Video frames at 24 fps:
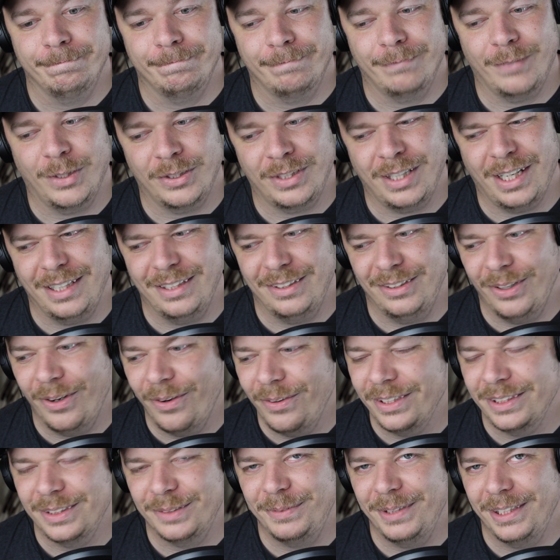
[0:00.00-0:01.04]
They're kind of
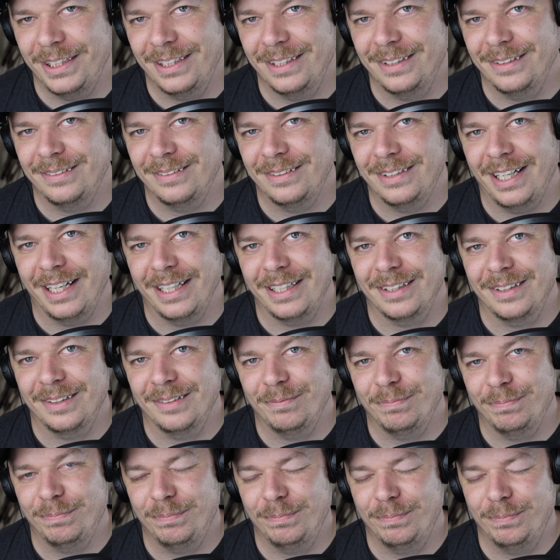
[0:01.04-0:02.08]
known as being like
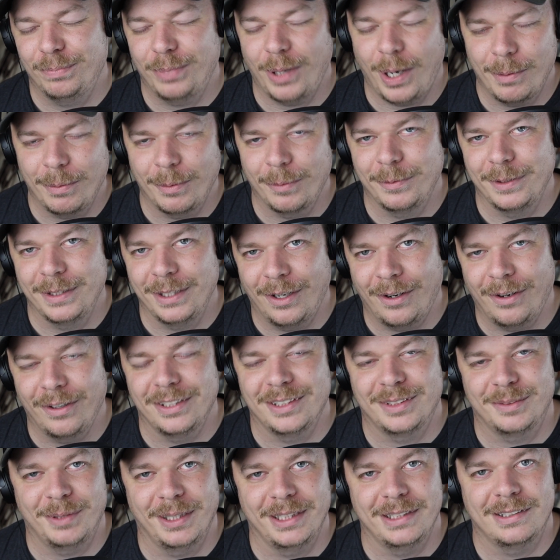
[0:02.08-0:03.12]
probably the
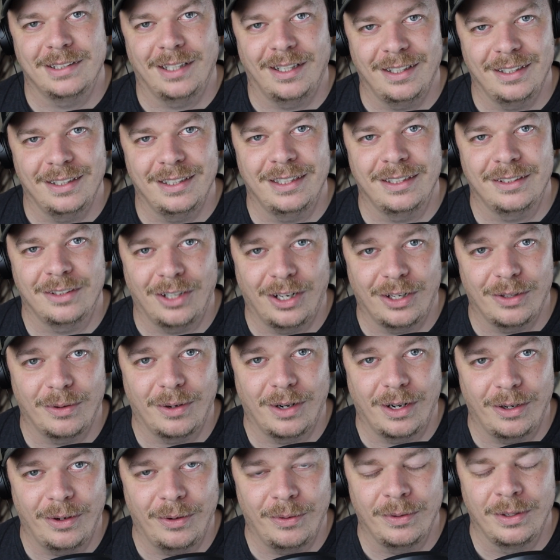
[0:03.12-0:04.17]
hardest place to hunt in
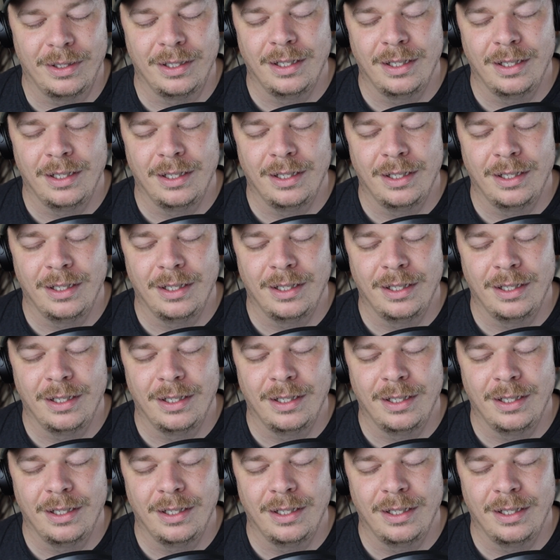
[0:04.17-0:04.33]
Colorado.